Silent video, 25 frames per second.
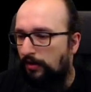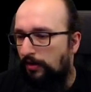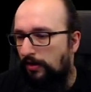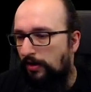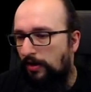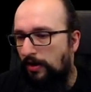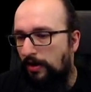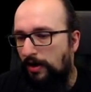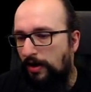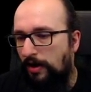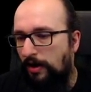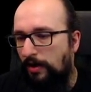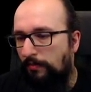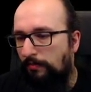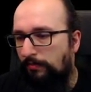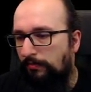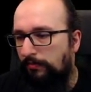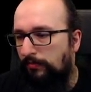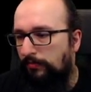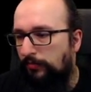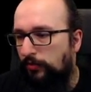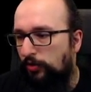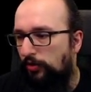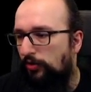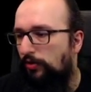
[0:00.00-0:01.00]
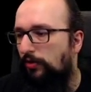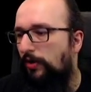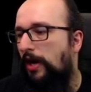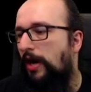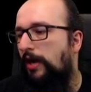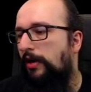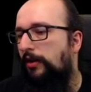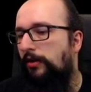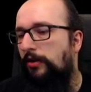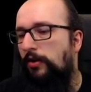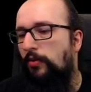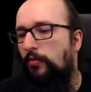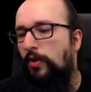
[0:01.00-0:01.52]
Um, sure, I
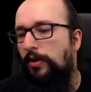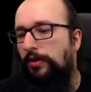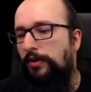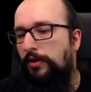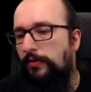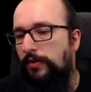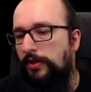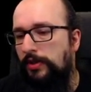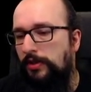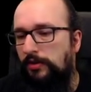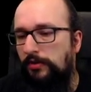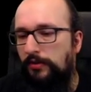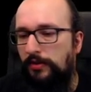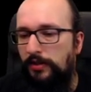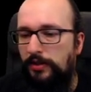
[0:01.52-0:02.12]
don't know what there is to